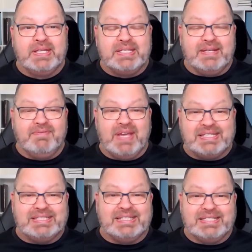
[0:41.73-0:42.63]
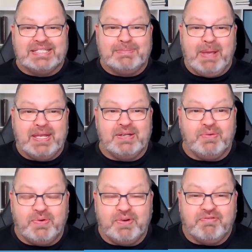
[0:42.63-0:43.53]
to invest and
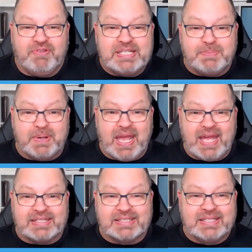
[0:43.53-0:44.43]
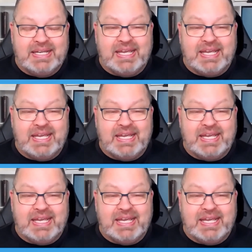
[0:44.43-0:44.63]
spend on Facebook ads?"